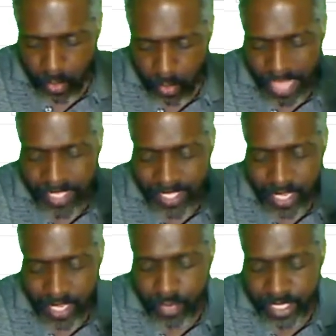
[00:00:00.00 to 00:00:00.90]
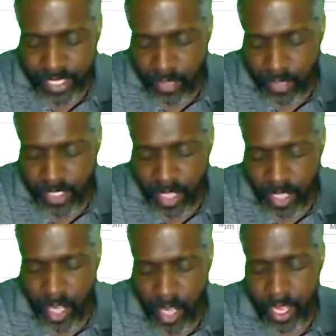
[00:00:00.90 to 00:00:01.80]
that decrease that we
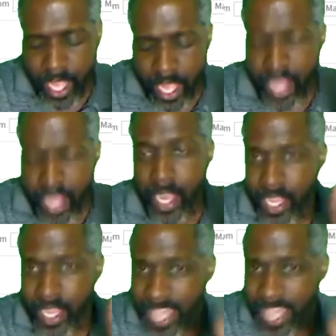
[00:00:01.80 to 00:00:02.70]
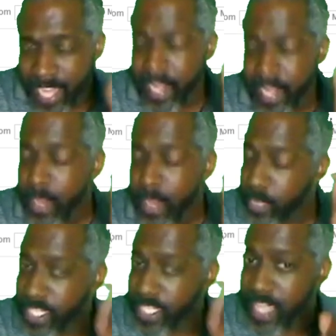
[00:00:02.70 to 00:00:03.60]
saw, again, we
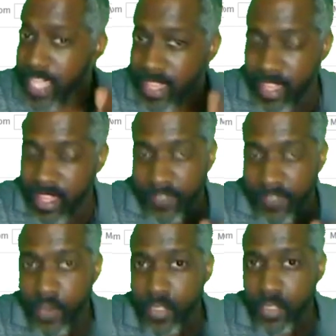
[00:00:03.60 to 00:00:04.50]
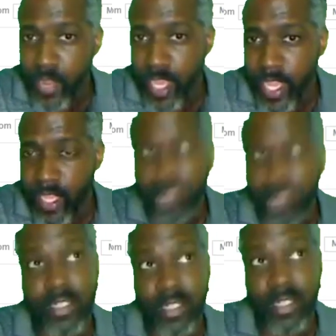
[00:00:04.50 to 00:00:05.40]
see that the first week
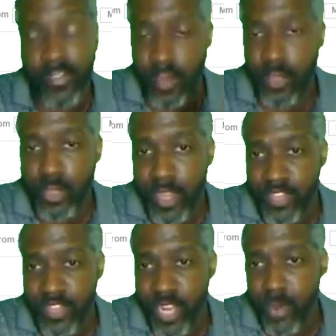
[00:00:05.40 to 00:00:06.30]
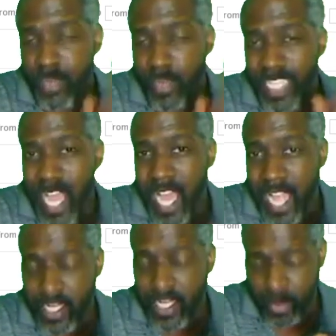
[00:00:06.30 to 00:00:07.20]
of January was the
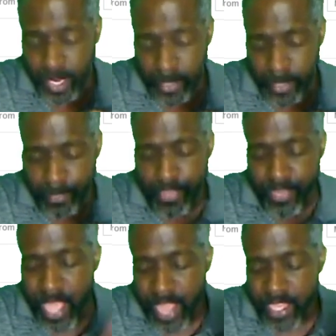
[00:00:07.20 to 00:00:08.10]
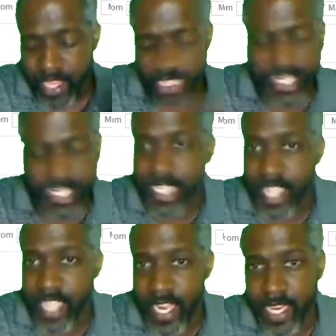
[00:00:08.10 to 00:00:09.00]
highest week, and then just didn't
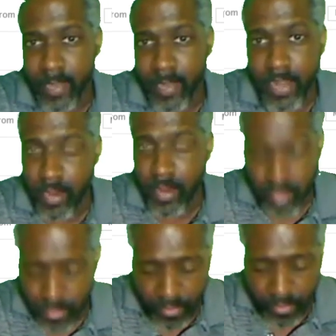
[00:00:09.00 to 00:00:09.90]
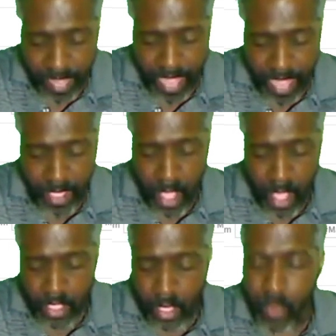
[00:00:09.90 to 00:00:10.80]
get any better from that.
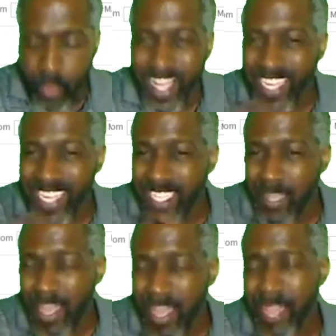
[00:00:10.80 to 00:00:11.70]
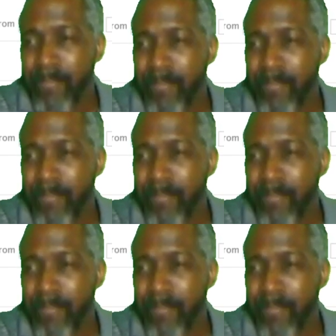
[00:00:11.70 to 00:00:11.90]
So we can anticipate